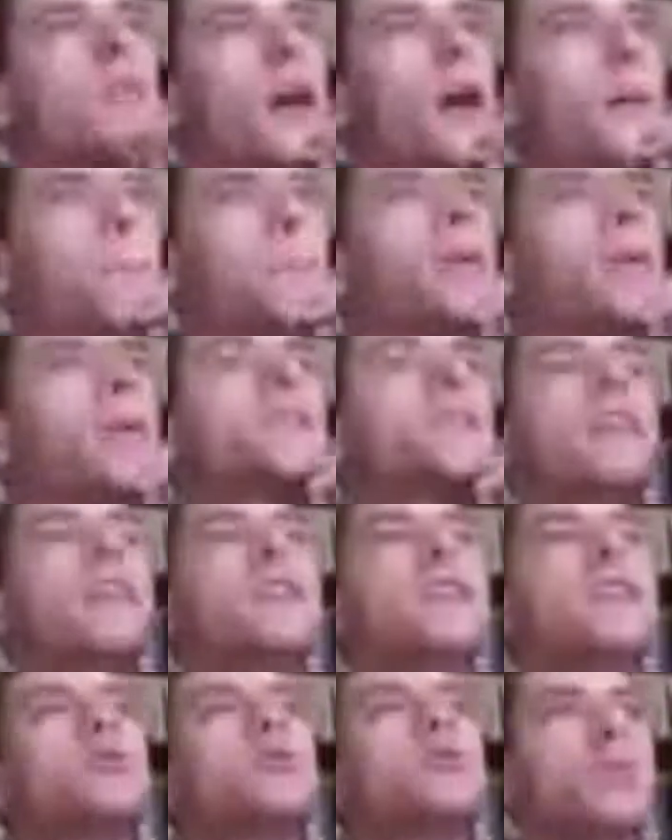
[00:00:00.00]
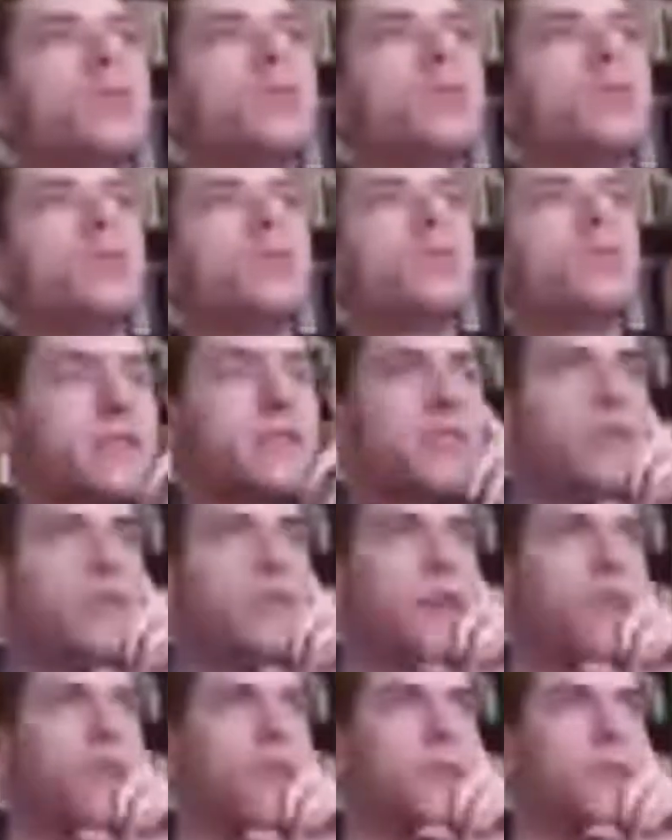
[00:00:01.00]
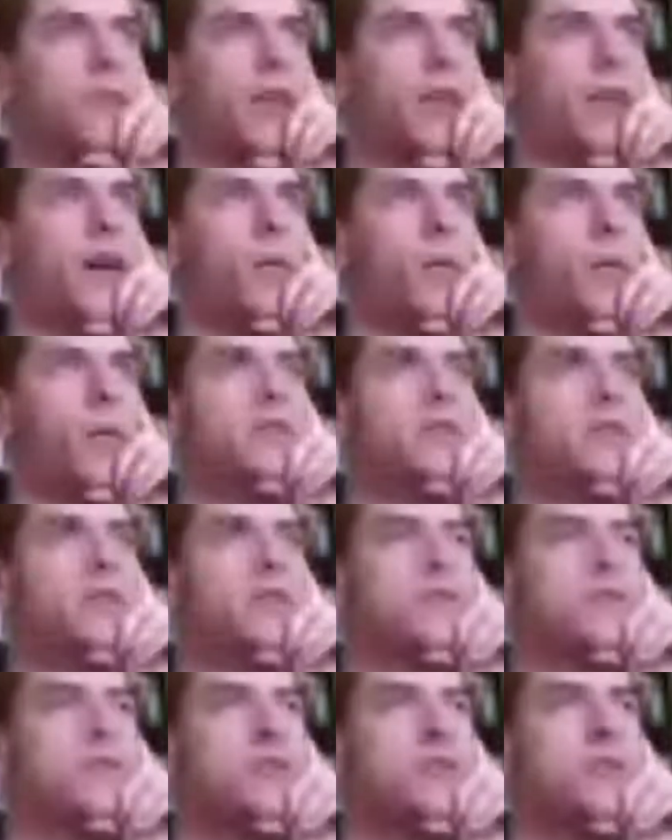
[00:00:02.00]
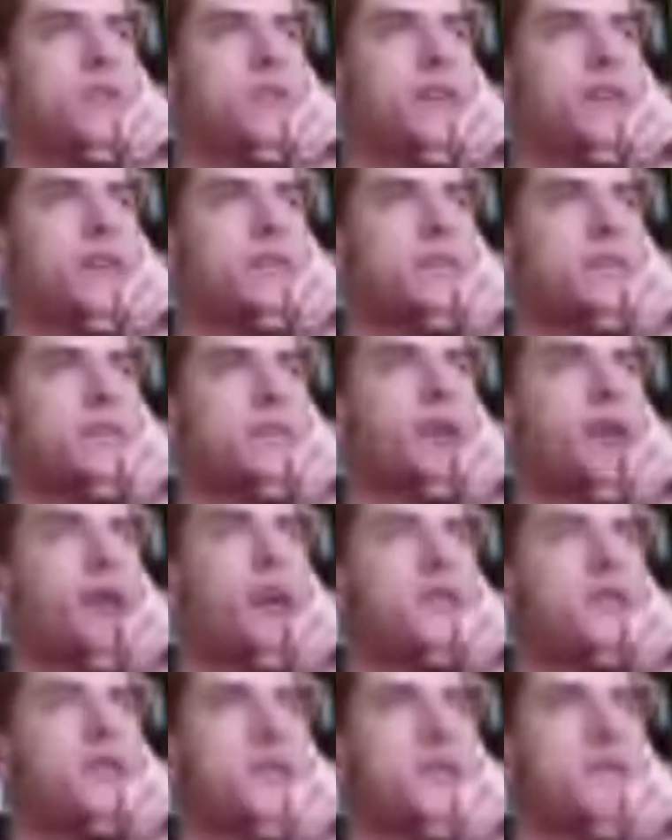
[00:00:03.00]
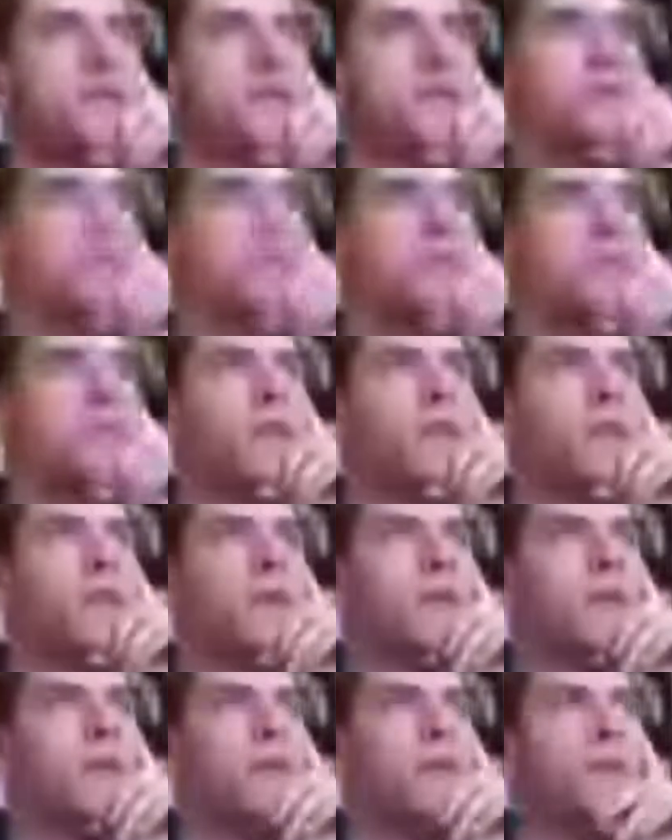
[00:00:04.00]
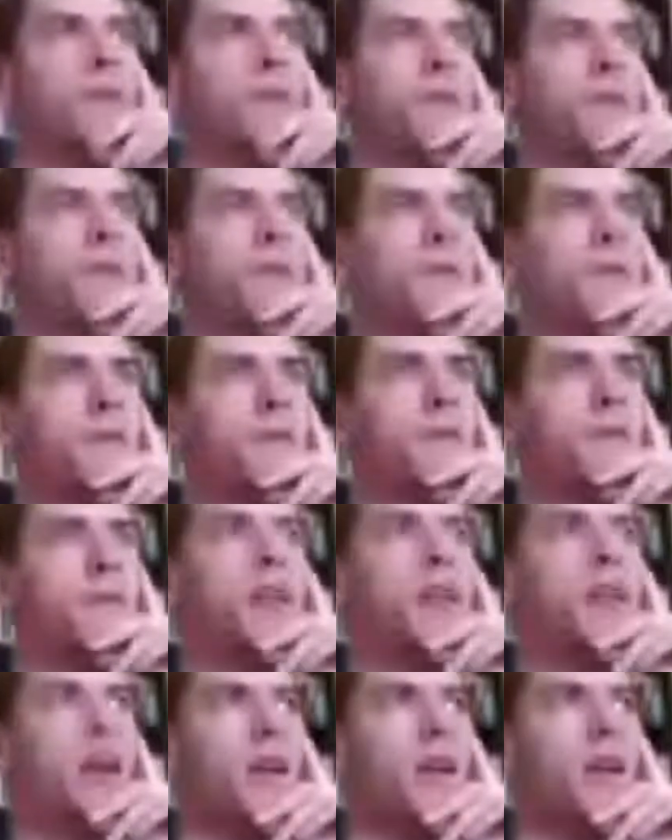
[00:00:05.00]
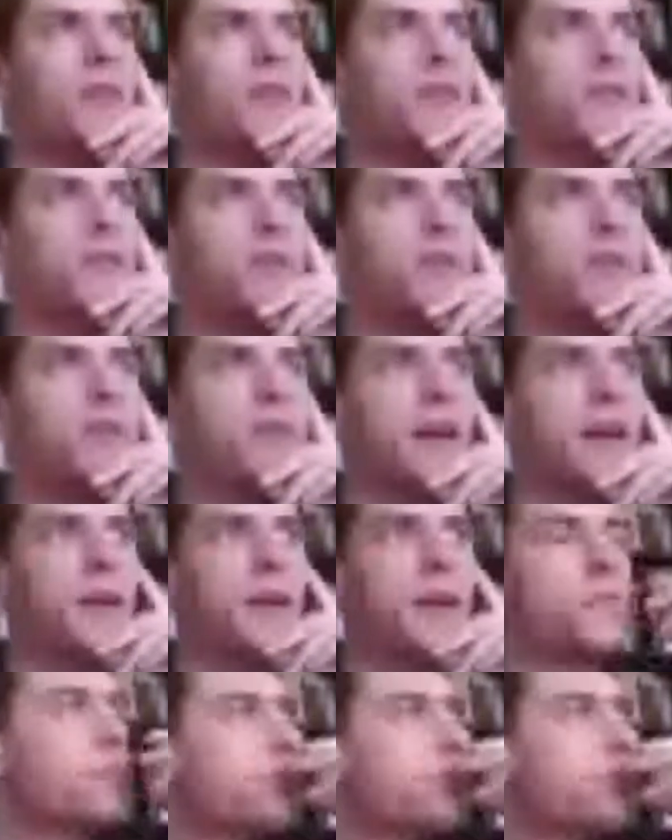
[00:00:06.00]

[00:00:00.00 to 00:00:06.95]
a potential reasoning for that was this loss of meaning. Like